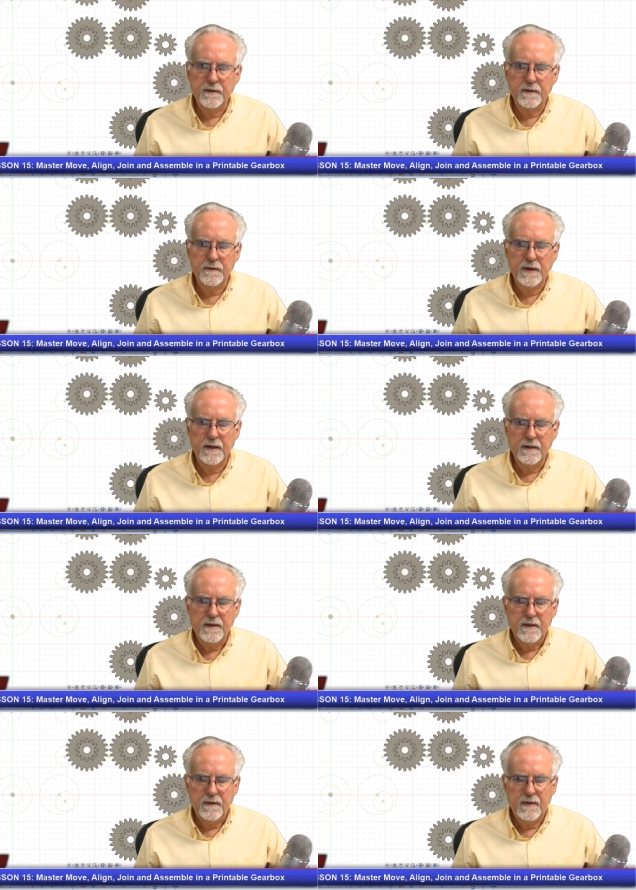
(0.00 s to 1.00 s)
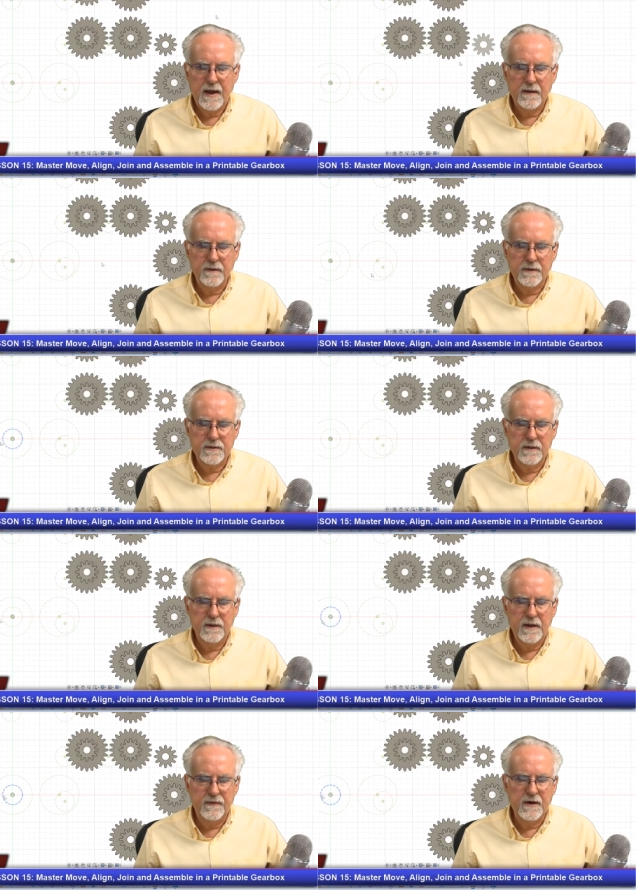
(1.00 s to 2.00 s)
Okay, that looks
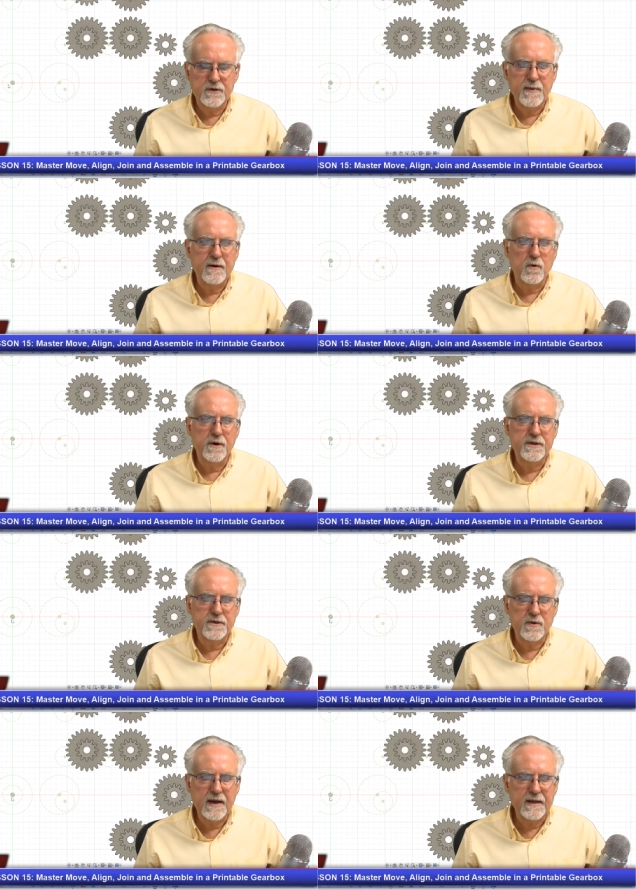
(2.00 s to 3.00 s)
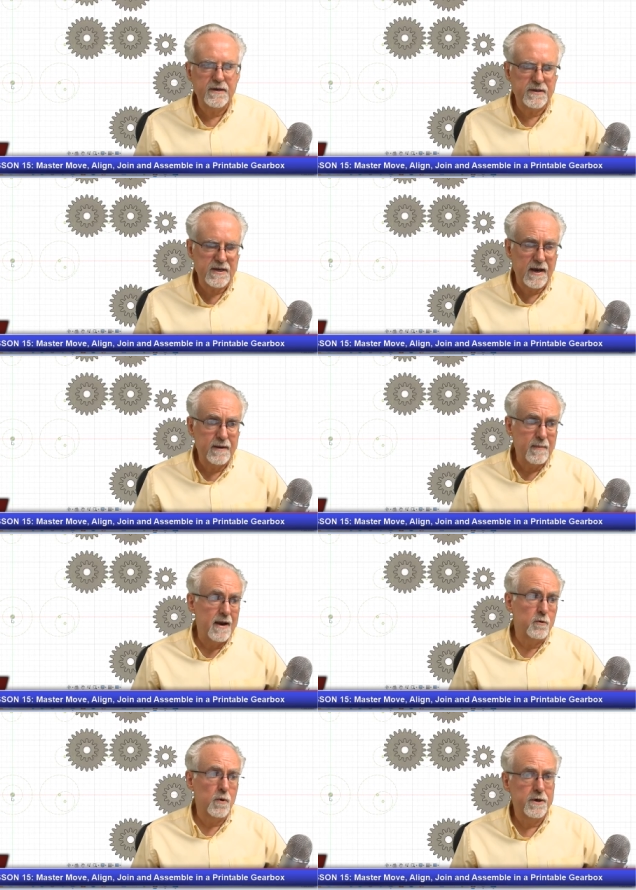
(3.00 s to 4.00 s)
good. And there's my origin. So I can design it my
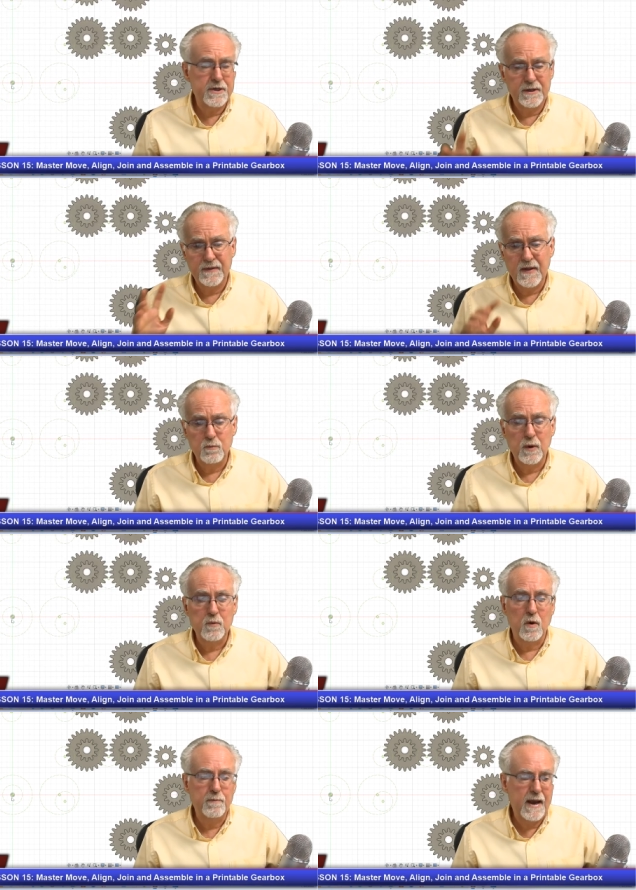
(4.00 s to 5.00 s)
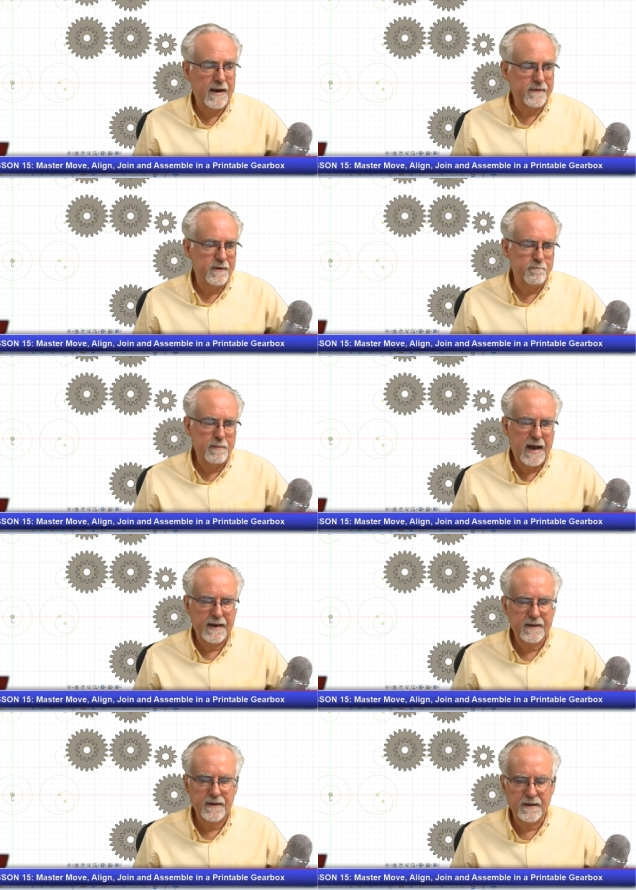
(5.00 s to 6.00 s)
origin and then we will pack them
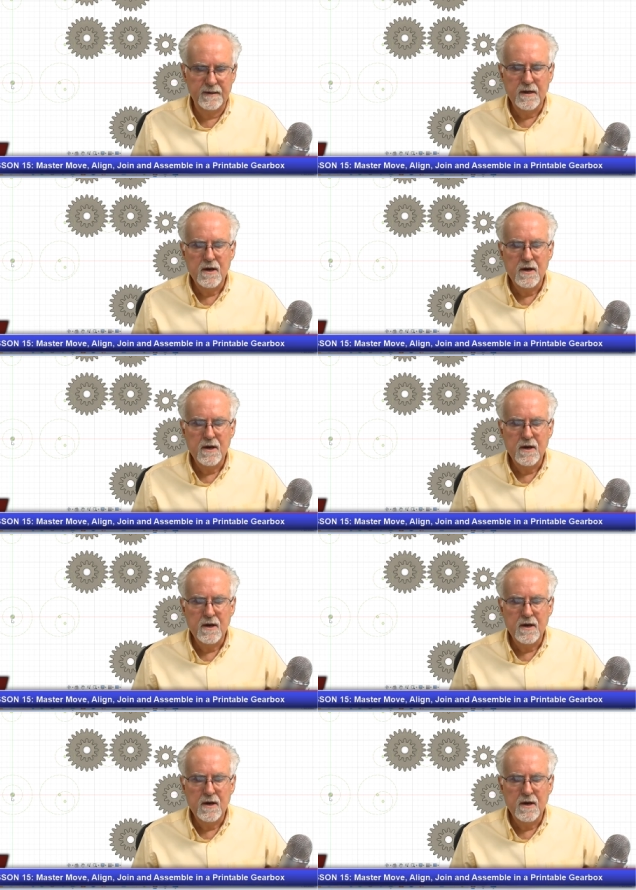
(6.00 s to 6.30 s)
back in.